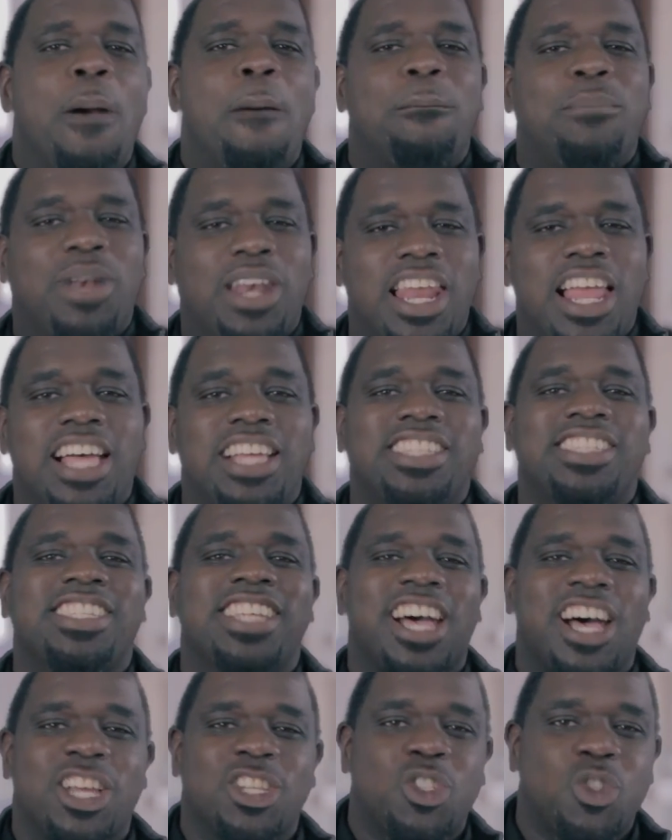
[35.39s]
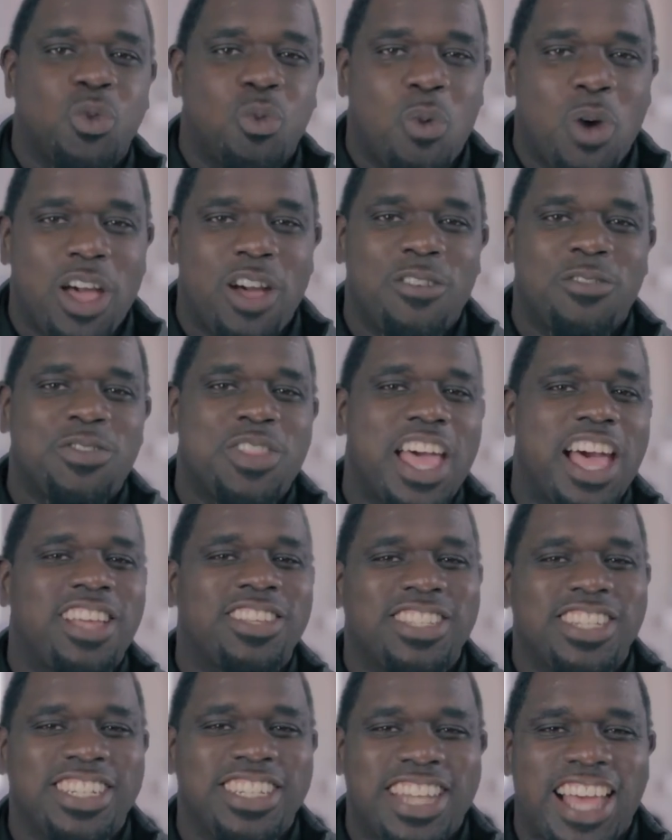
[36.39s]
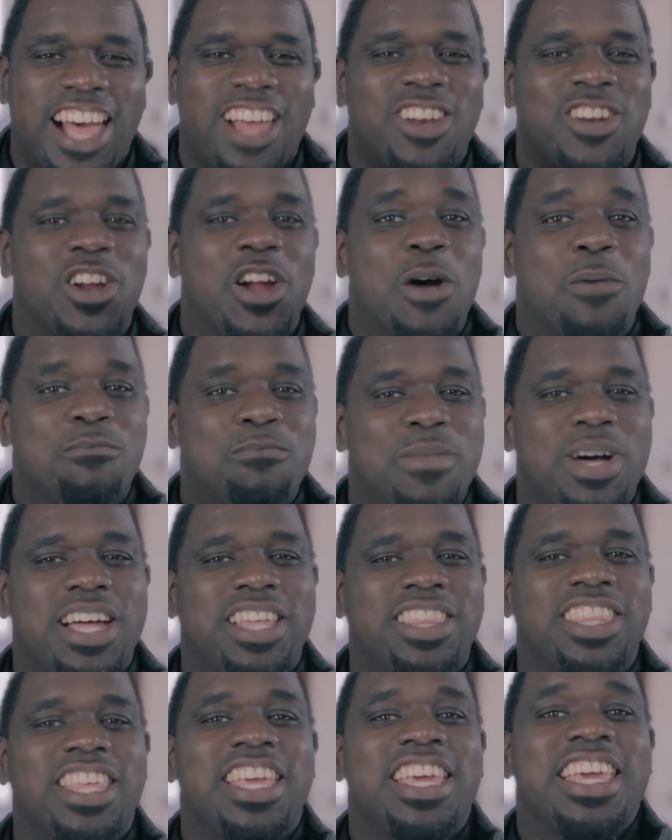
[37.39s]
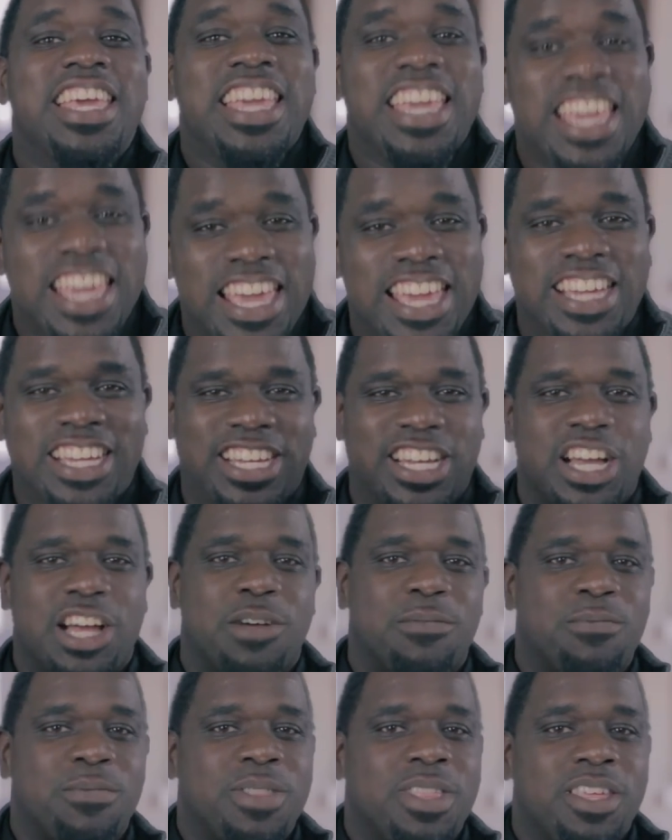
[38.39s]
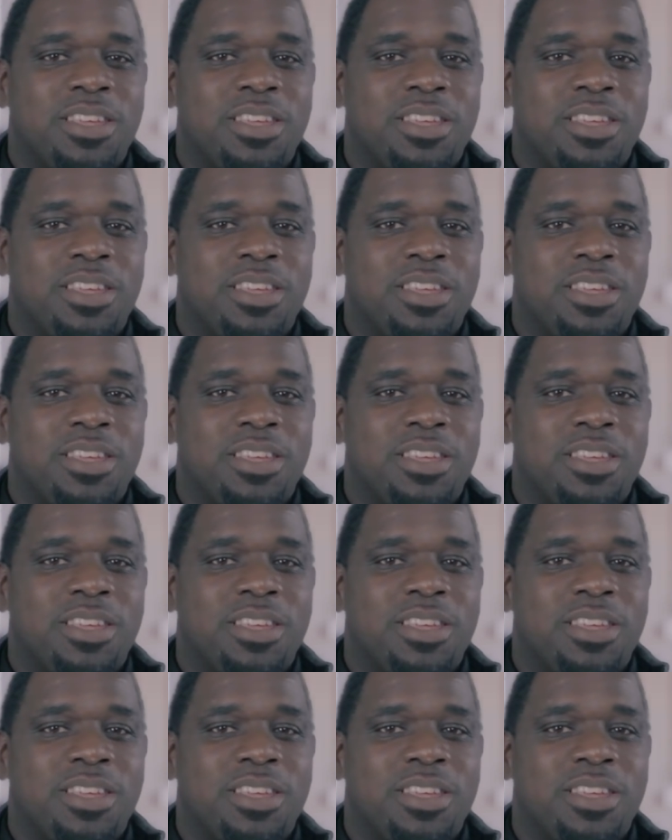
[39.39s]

plus a $12,000 a month income.